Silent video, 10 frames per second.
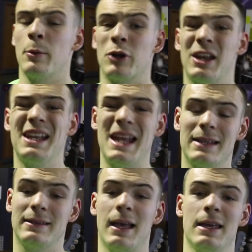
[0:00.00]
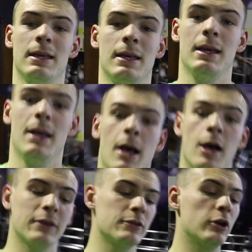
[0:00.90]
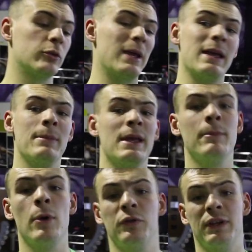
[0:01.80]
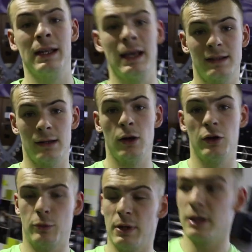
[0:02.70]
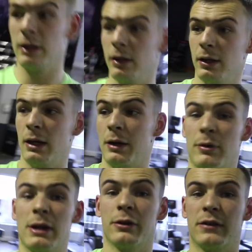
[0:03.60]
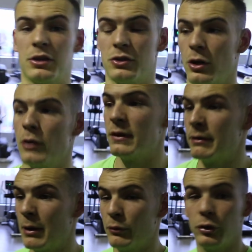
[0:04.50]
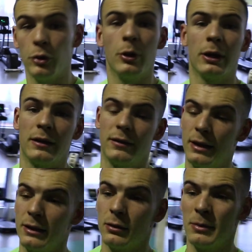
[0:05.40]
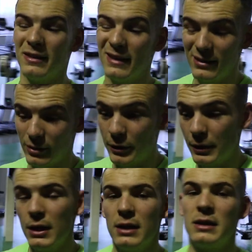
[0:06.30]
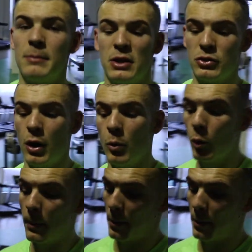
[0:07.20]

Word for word: We're on a leg day. Uh, it's nice, we hit, me and Miles hit legs last week and had a really good session, so hopefully round two again today is gonna be decent. Need to make sure I warm